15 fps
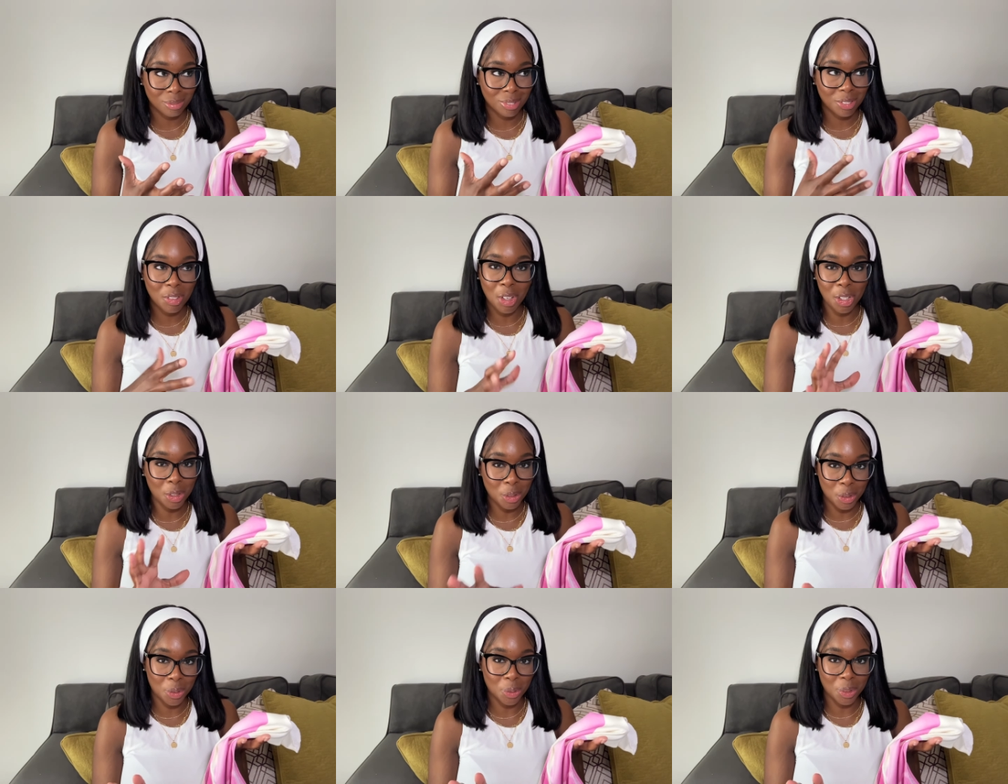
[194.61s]
very
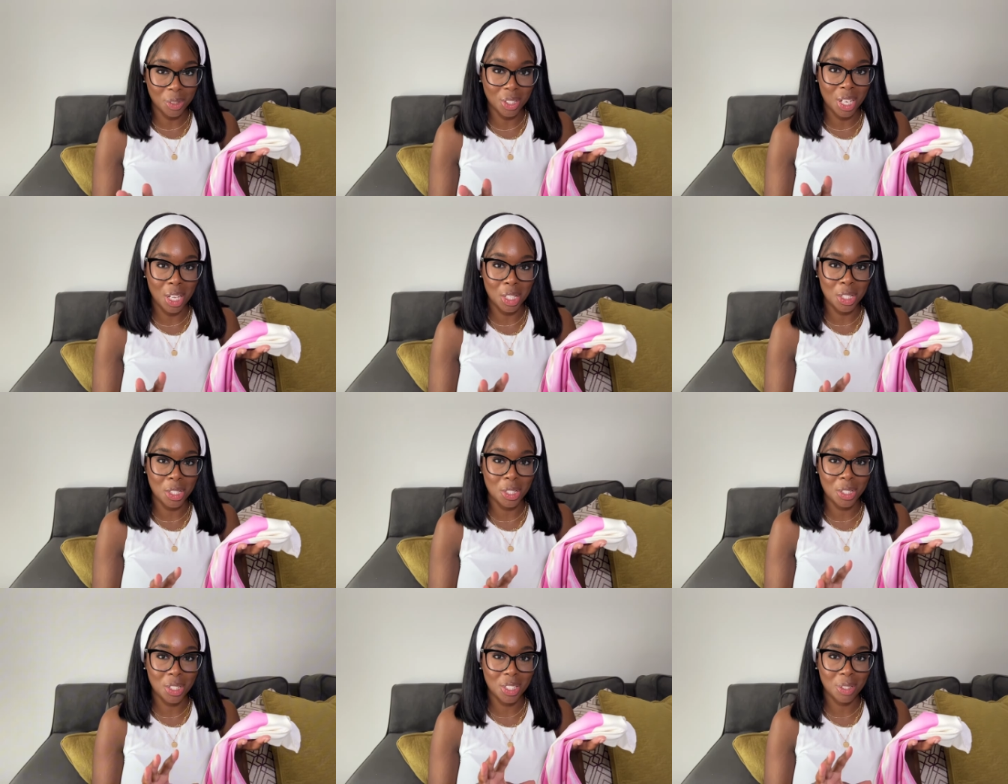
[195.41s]
neutral
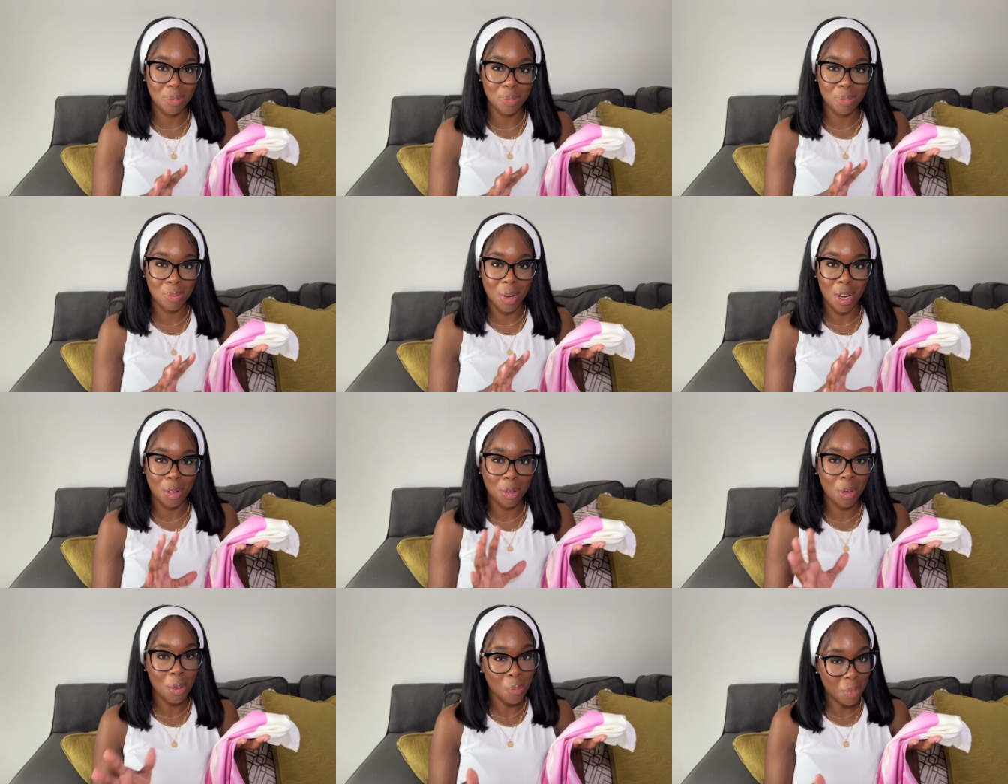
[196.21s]
colors,
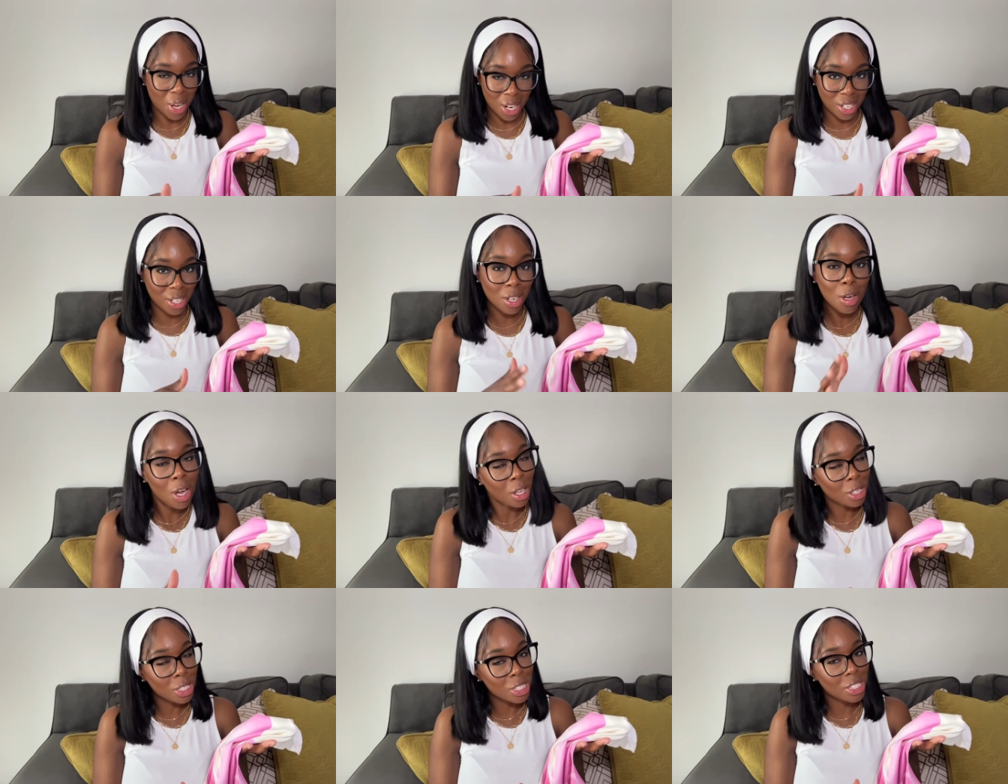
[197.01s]
monochromatic
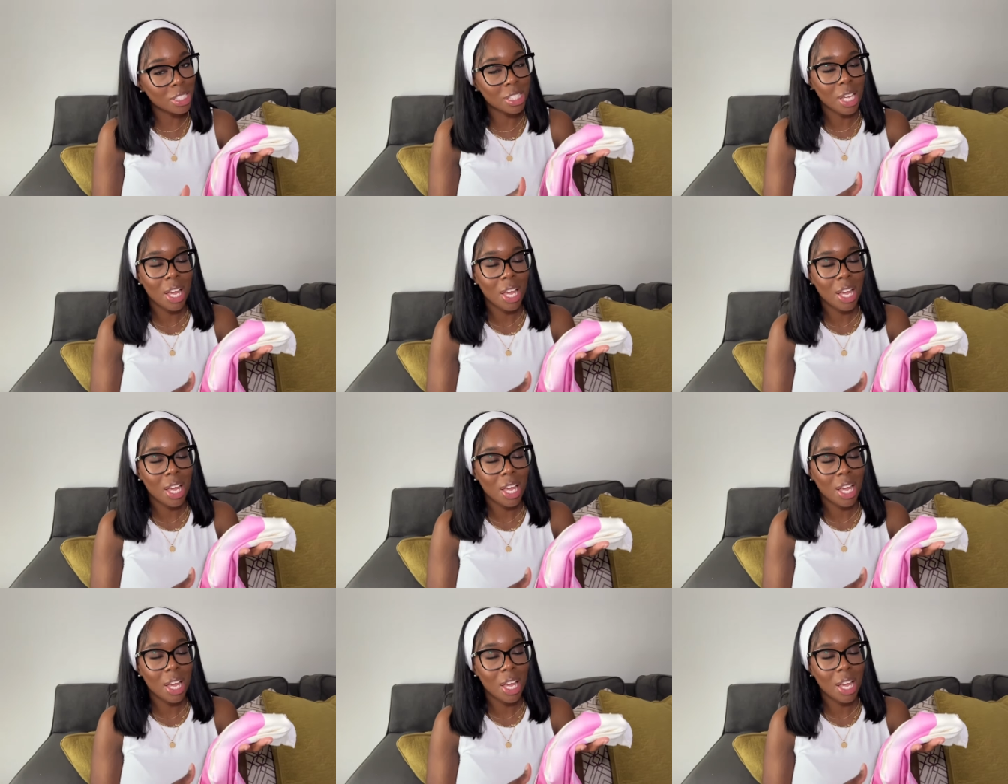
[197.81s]
colors.